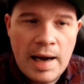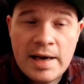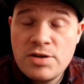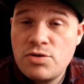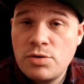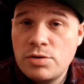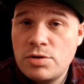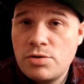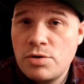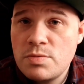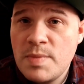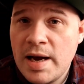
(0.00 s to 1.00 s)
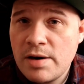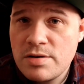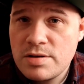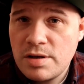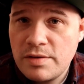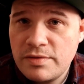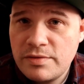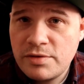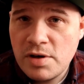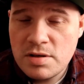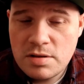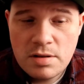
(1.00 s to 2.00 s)
I struggle to trust Microsoft,
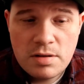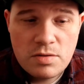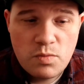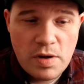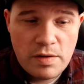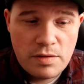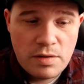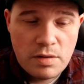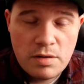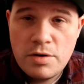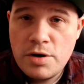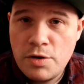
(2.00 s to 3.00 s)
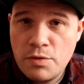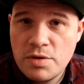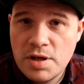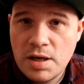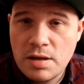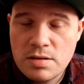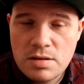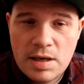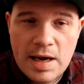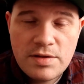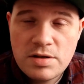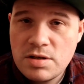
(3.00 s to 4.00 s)
for instance, with new things
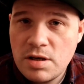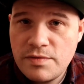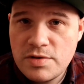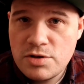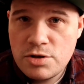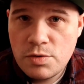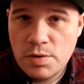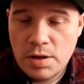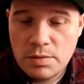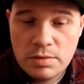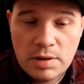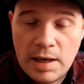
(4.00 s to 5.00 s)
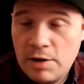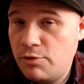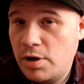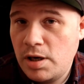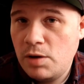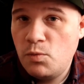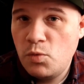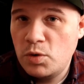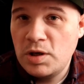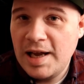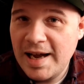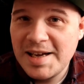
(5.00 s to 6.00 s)
like the Surface Duo. I really
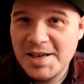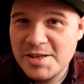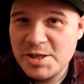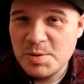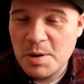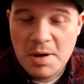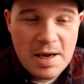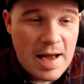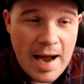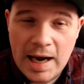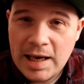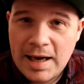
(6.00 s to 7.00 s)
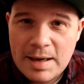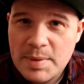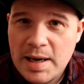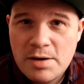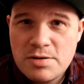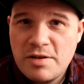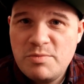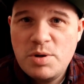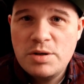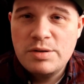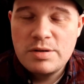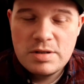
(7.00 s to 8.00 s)
would like a Duo. I like
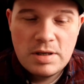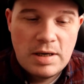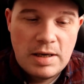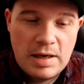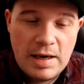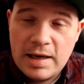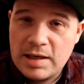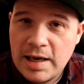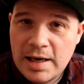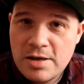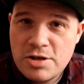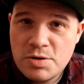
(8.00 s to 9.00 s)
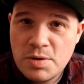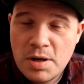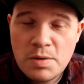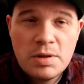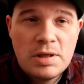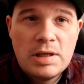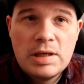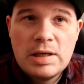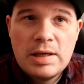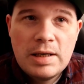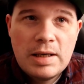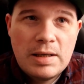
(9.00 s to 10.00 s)
Microsoft products. I'd like a Duo,
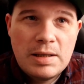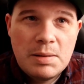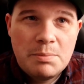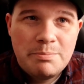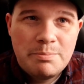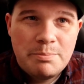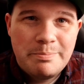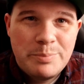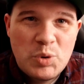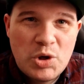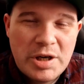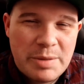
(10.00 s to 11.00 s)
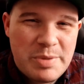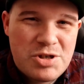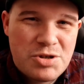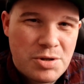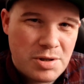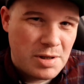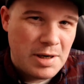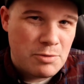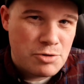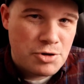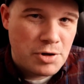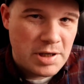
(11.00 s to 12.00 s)
but could I be sure that they
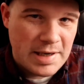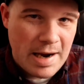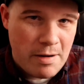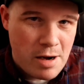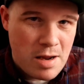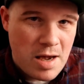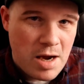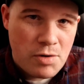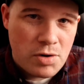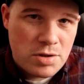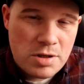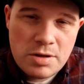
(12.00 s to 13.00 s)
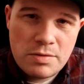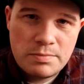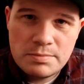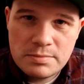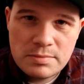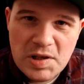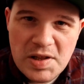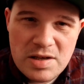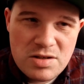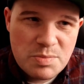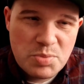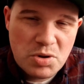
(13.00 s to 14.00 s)
don't shut it down in a year or two and
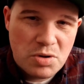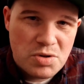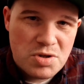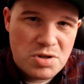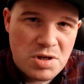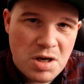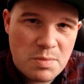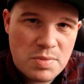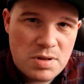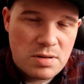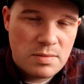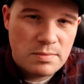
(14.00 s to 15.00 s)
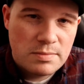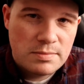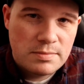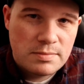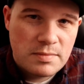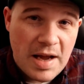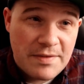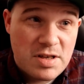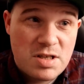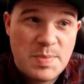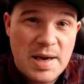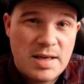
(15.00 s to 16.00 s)
then support just stops
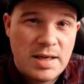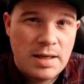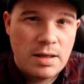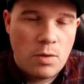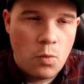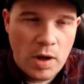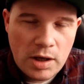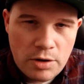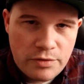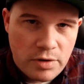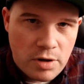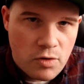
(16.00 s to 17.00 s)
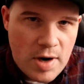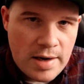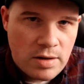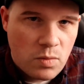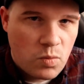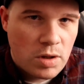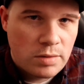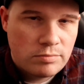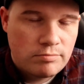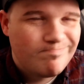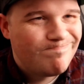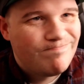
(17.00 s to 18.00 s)
after spending well over a grand on
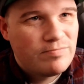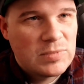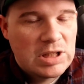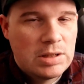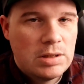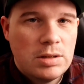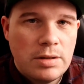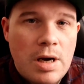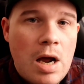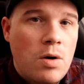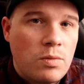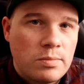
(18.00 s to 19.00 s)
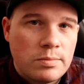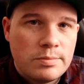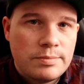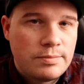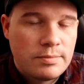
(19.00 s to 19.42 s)
one? No.